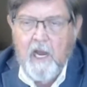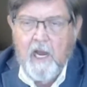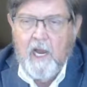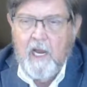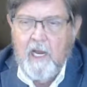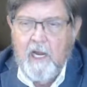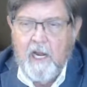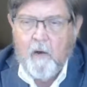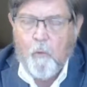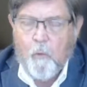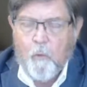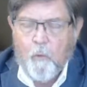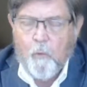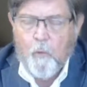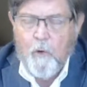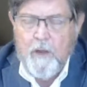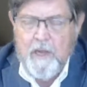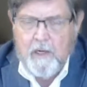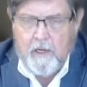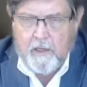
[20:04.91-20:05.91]
and it
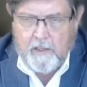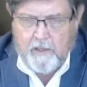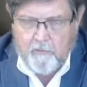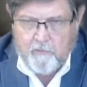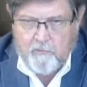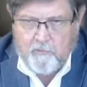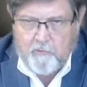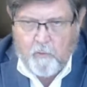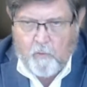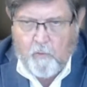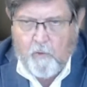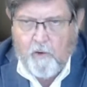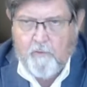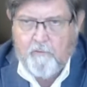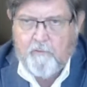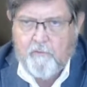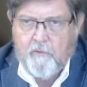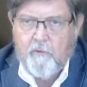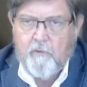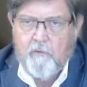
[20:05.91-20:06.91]
really
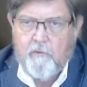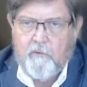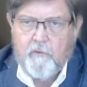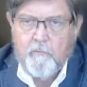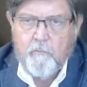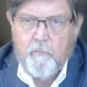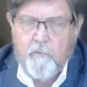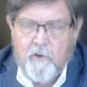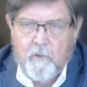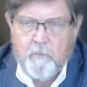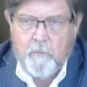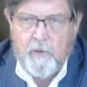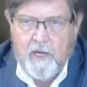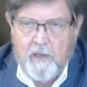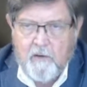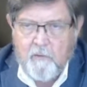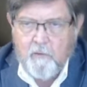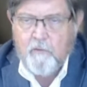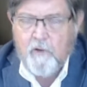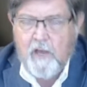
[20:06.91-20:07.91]
discourages
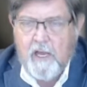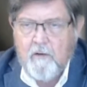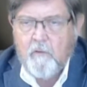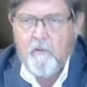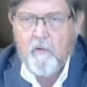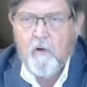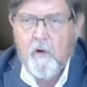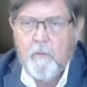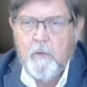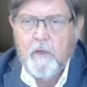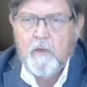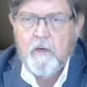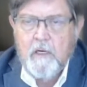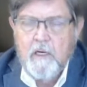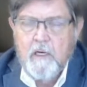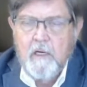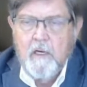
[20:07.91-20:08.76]
somebody who's had trauma